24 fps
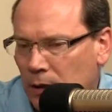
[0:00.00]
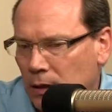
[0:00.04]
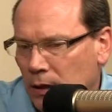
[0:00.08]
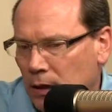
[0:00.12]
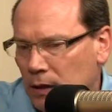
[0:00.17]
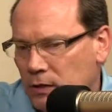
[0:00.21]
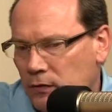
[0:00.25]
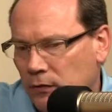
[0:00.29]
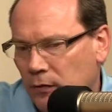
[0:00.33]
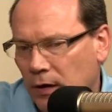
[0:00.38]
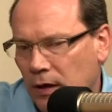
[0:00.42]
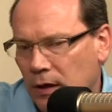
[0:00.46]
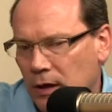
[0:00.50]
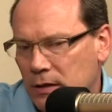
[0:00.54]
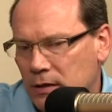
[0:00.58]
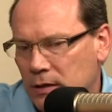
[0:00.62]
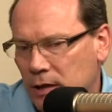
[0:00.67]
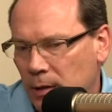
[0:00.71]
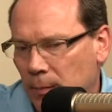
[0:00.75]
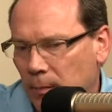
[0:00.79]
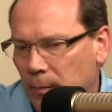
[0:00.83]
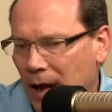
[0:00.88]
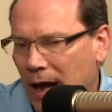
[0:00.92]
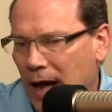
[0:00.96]
it's very
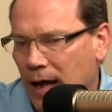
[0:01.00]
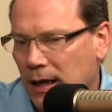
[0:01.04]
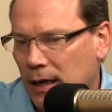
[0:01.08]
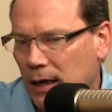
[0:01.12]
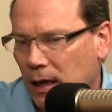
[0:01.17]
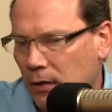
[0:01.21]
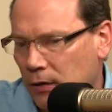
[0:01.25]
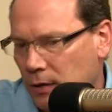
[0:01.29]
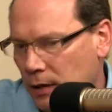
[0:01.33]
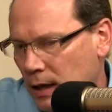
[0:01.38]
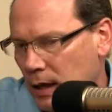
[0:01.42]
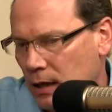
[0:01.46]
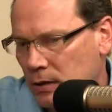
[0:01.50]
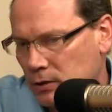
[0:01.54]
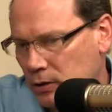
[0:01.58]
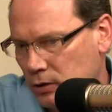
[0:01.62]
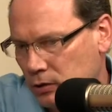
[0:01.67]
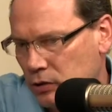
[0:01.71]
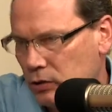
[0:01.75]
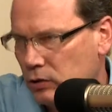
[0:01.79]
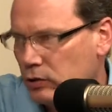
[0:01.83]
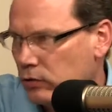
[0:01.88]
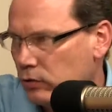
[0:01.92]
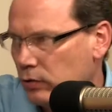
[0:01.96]
easy to back out and actually
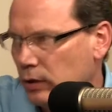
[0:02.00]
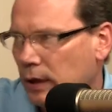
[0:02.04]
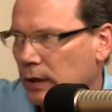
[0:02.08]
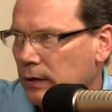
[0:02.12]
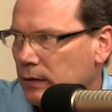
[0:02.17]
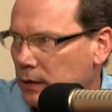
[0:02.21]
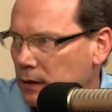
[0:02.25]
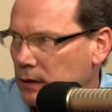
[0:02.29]
just trade